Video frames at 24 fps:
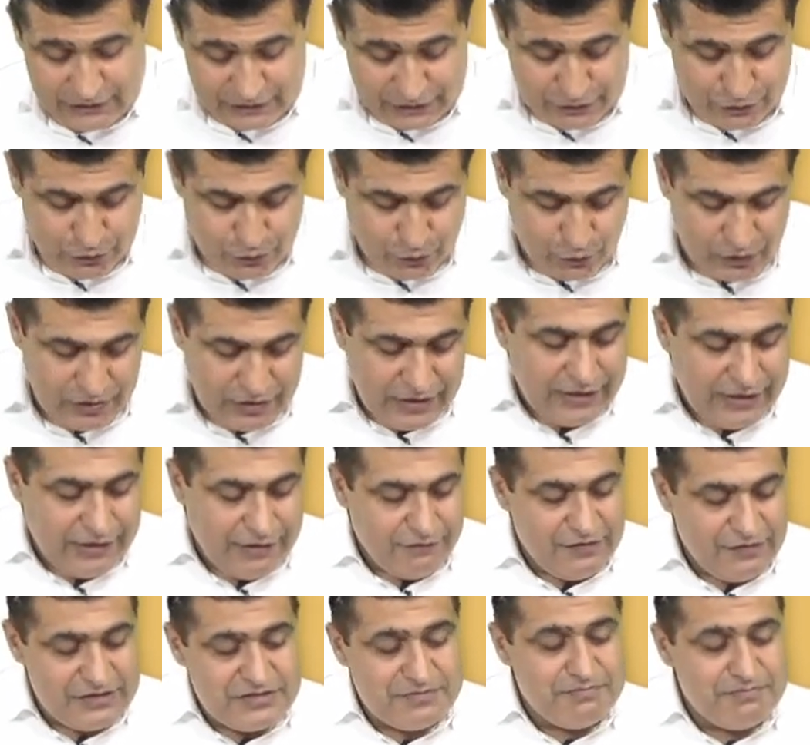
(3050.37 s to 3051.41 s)
control,
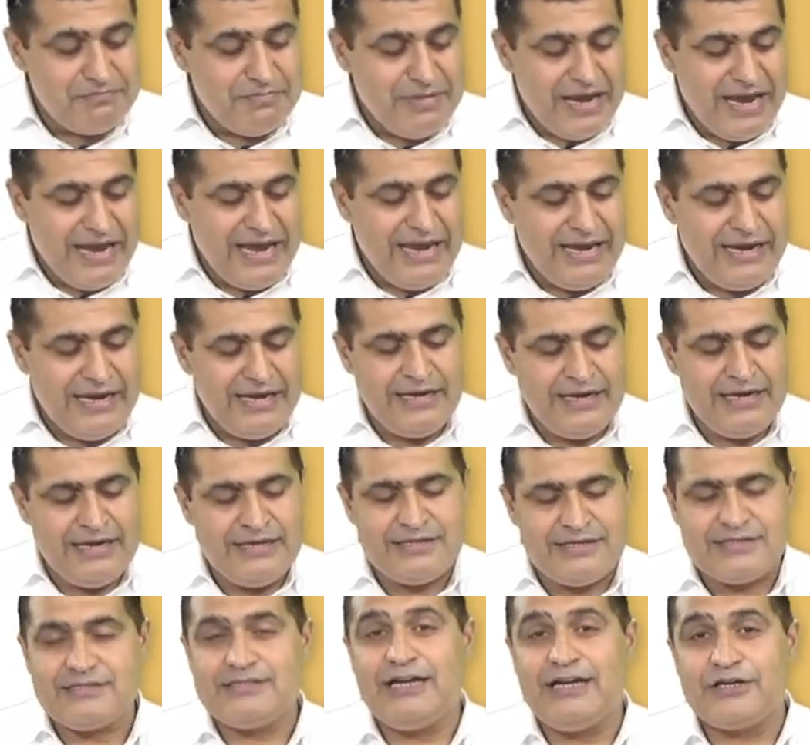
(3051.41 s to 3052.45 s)
which
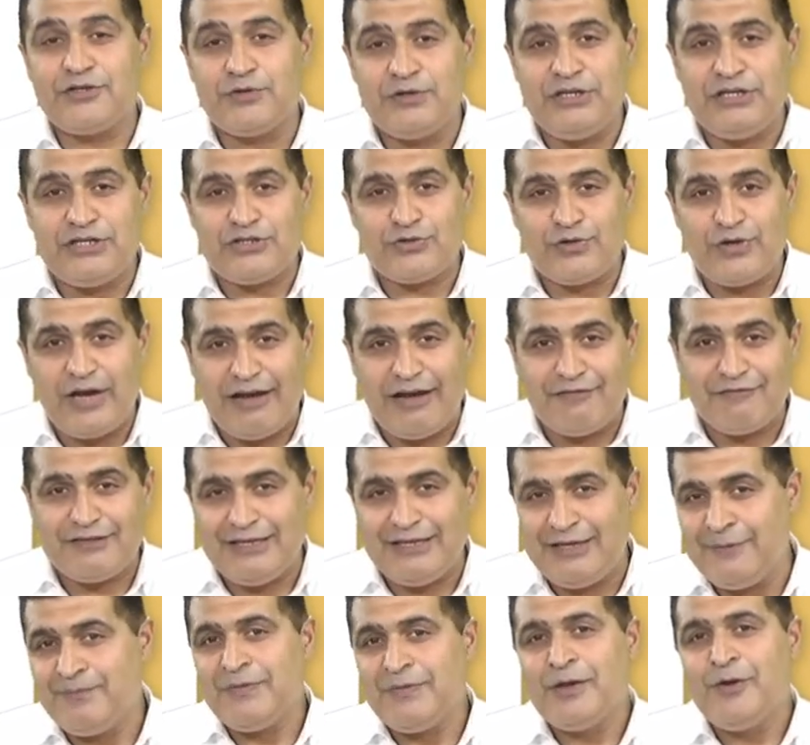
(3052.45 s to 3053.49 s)
means that you need to have
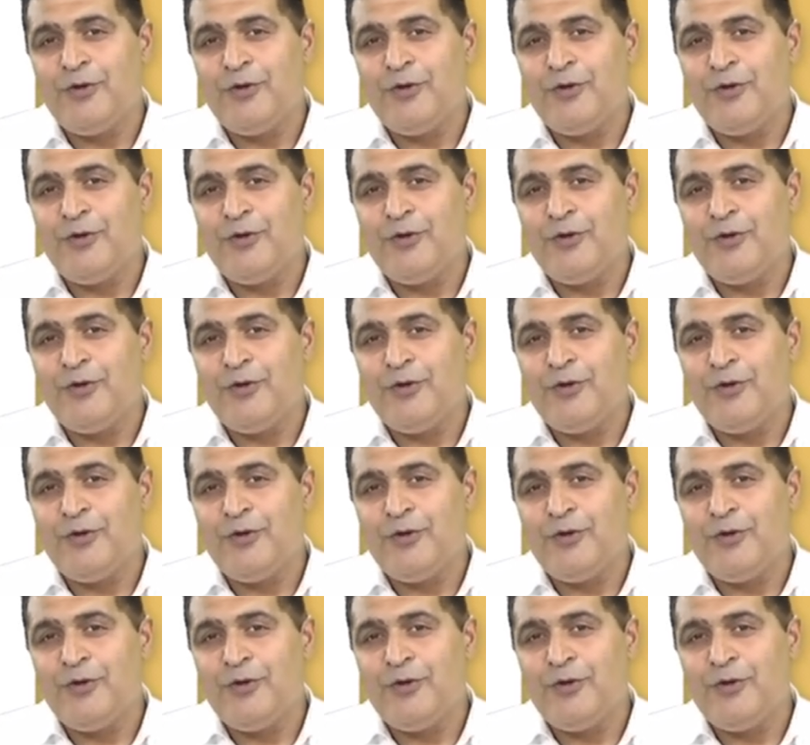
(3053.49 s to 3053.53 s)
the